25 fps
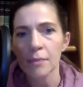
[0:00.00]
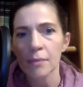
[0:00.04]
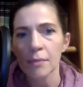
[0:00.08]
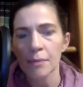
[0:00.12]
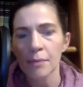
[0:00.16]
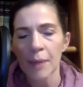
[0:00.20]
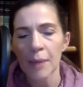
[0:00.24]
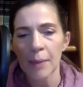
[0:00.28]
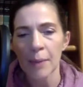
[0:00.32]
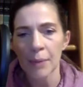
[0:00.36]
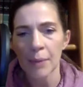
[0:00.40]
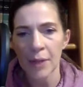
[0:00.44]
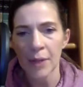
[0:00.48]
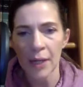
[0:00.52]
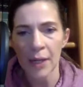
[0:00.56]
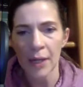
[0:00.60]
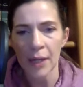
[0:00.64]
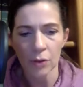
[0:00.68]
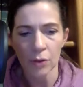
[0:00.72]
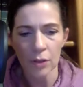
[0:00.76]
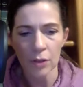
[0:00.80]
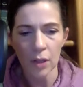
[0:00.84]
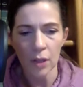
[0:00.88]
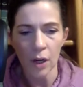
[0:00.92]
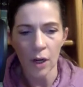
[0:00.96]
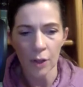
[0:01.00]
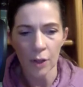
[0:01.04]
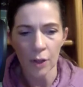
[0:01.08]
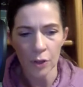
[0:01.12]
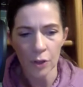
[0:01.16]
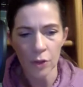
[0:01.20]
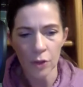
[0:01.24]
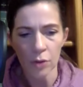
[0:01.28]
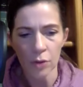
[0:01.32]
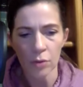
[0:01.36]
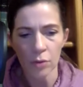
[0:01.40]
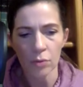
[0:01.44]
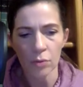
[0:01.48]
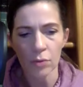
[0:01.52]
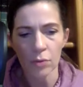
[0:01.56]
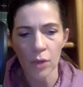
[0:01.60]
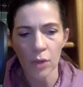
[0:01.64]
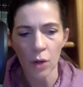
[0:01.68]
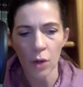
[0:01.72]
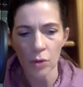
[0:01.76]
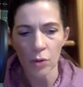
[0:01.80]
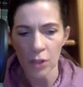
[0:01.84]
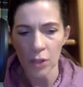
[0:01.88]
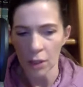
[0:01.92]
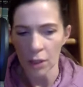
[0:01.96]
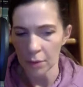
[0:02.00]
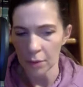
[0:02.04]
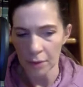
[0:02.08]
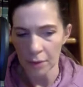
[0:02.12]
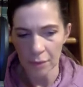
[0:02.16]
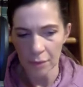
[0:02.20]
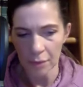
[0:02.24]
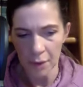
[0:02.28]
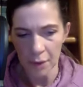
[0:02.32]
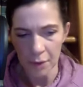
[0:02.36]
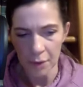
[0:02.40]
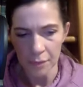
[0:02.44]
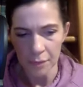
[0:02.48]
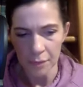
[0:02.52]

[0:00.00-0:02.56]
paper candles onto the Otar River.